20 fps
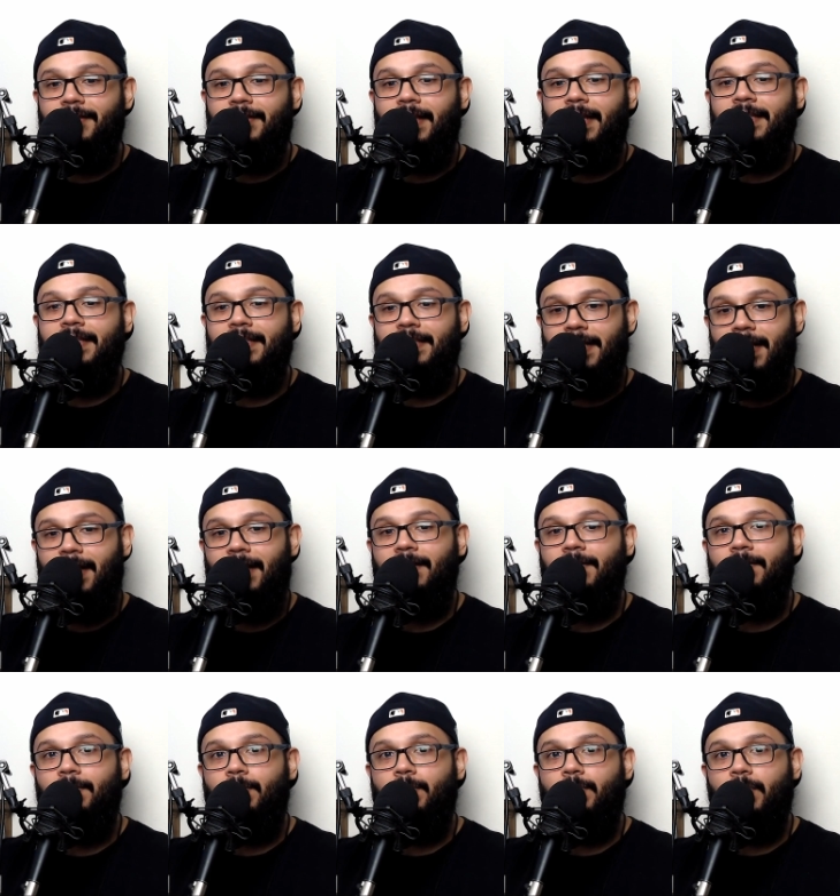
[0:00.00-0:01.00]

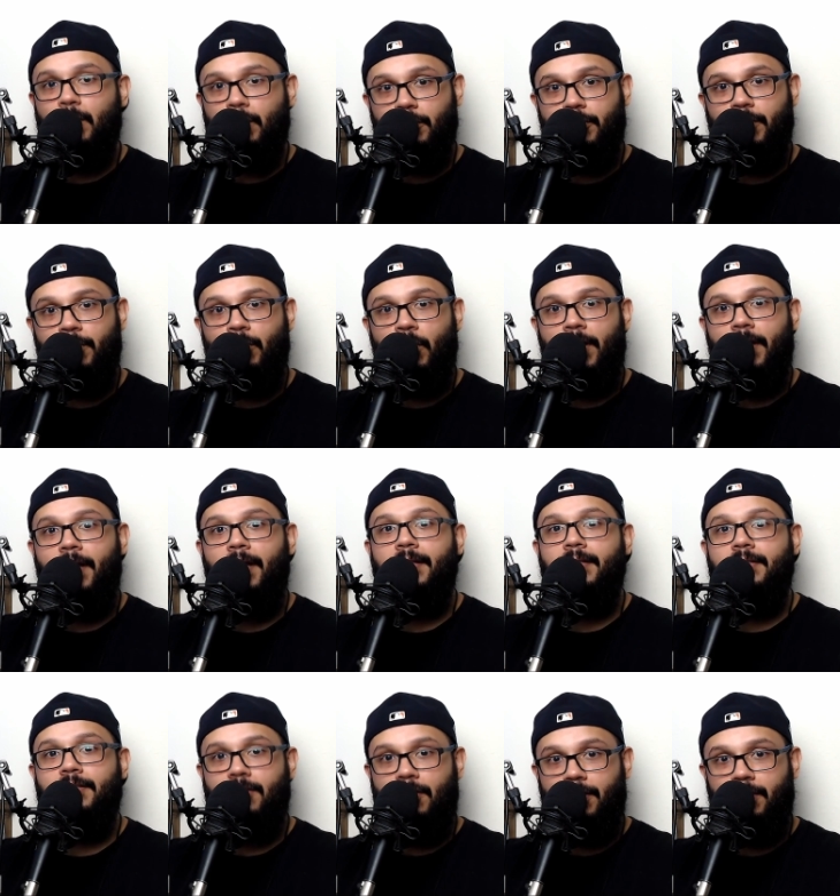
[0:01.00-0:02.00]
Instead, build your
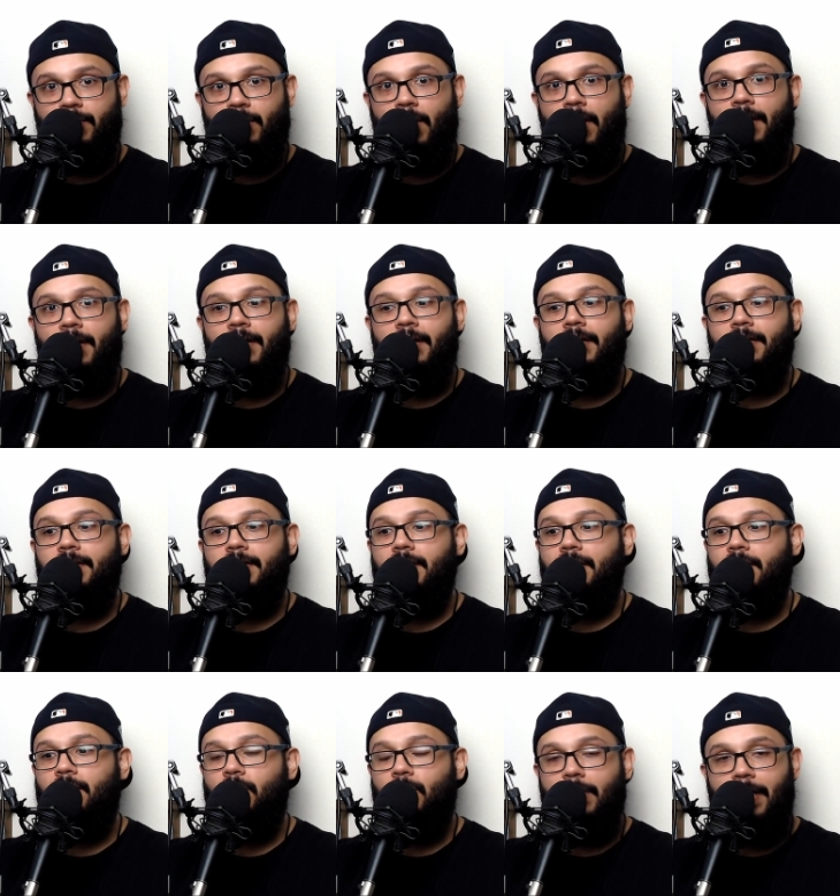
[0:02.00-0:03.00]
brand, start a product,
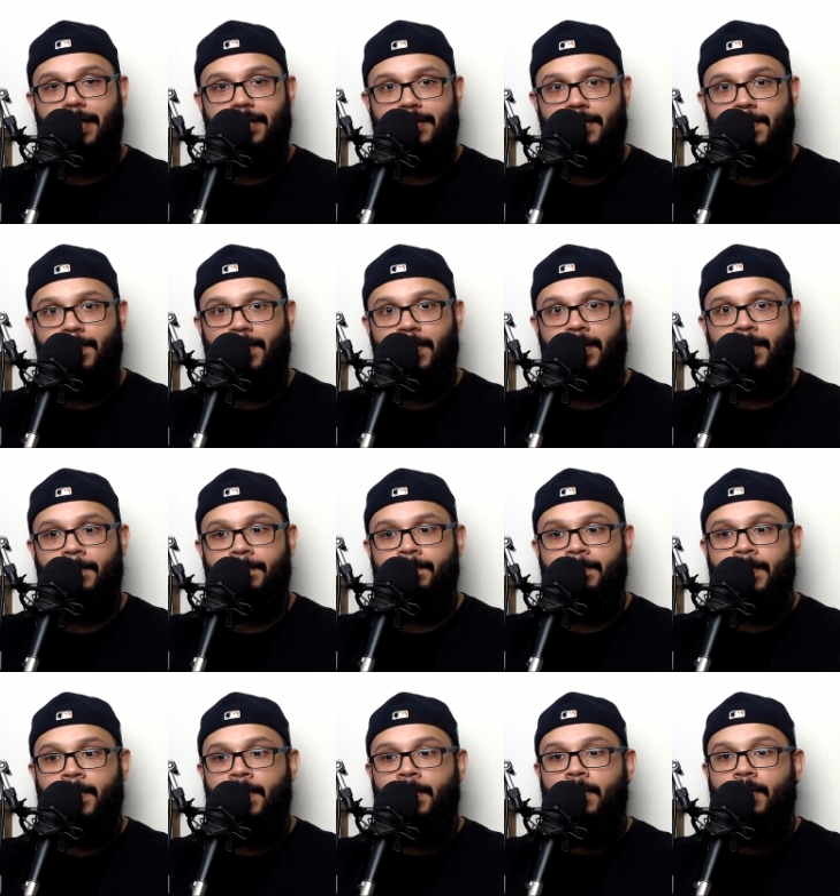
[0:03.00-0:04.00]
create something,
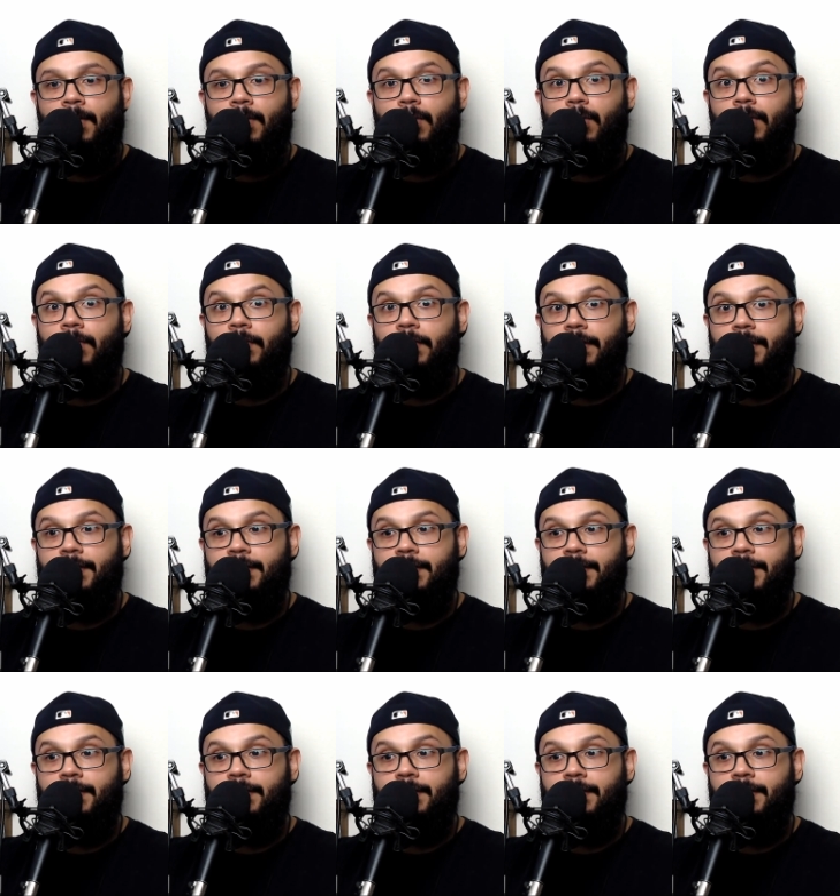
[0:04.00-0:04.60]
or figure